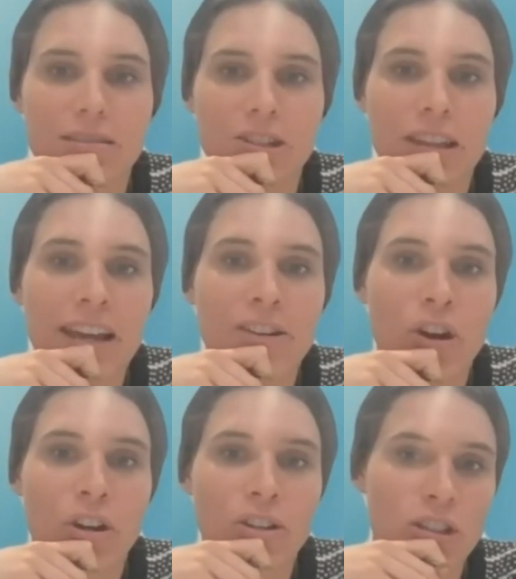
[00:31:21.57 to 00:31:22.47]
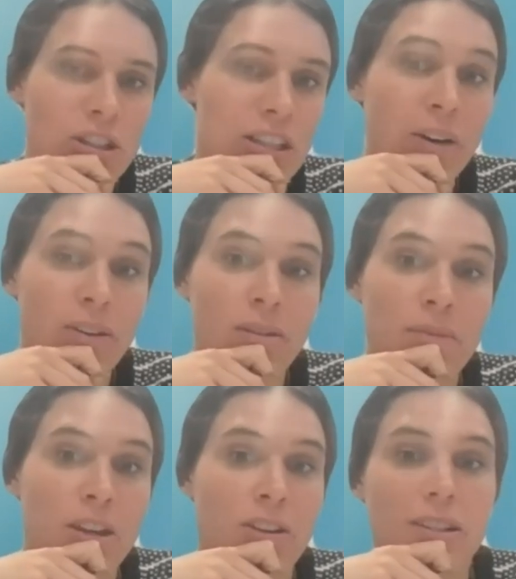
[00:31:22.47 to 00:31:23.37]
Do you tell them
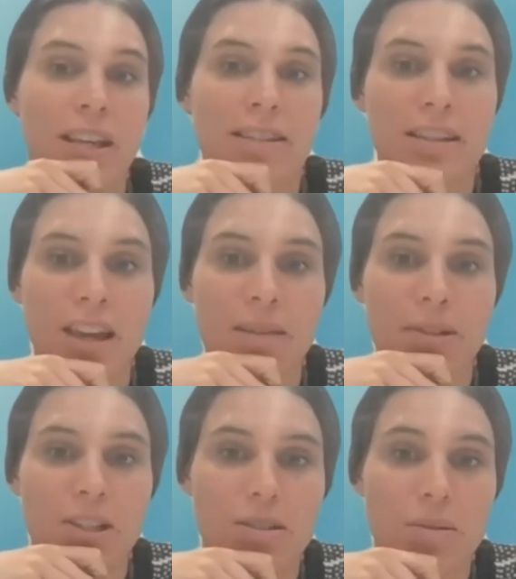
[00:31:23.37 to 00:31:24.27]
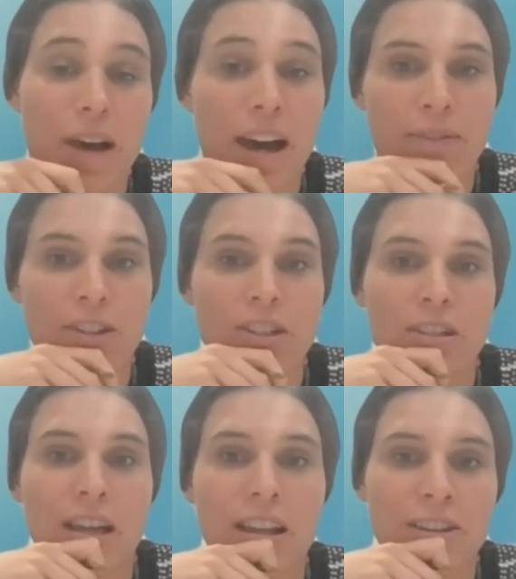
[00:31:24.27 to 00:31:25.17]
that you're assessing their images with artificial
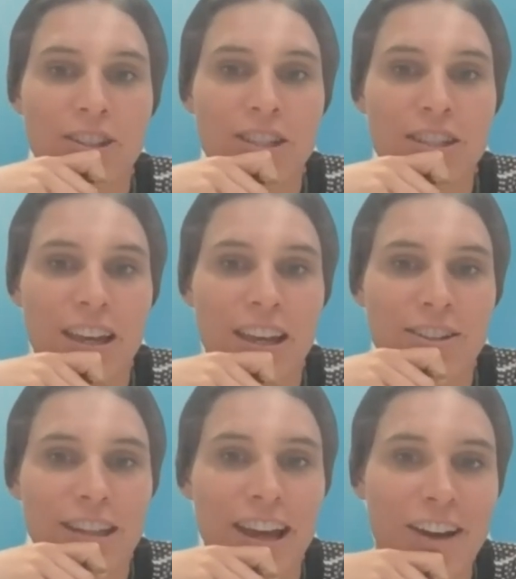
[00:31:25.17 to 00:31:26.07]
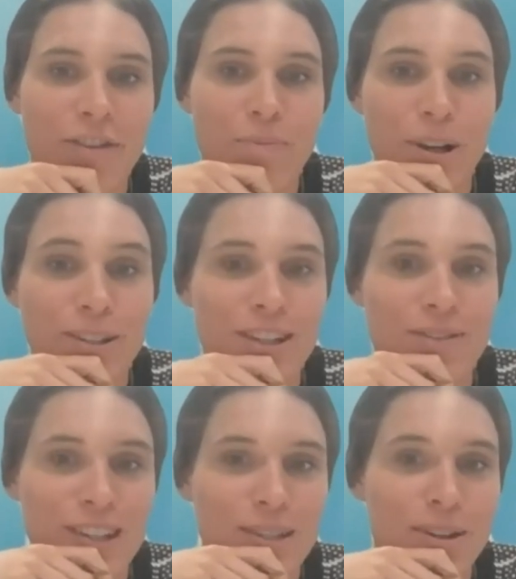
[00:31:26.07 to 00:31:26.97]
intelligence, and do they have positive
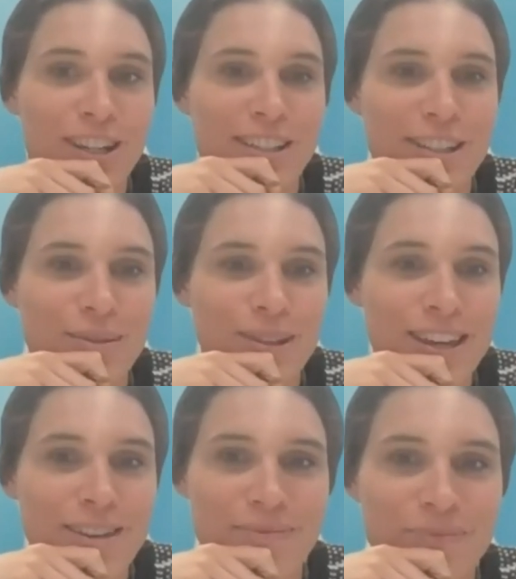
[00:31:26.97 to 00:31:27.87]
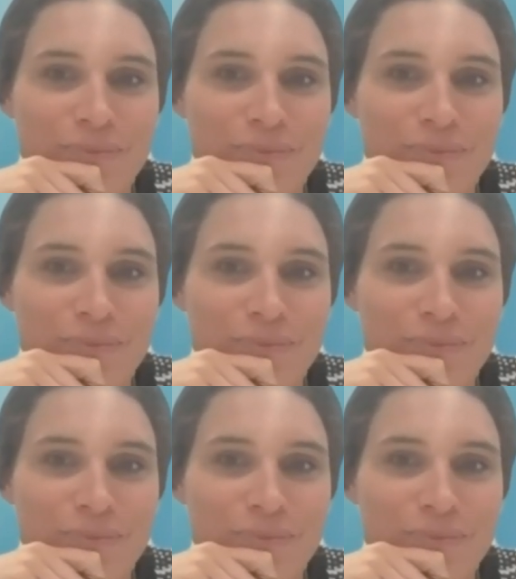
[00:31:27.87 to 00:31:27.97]
experiences with it?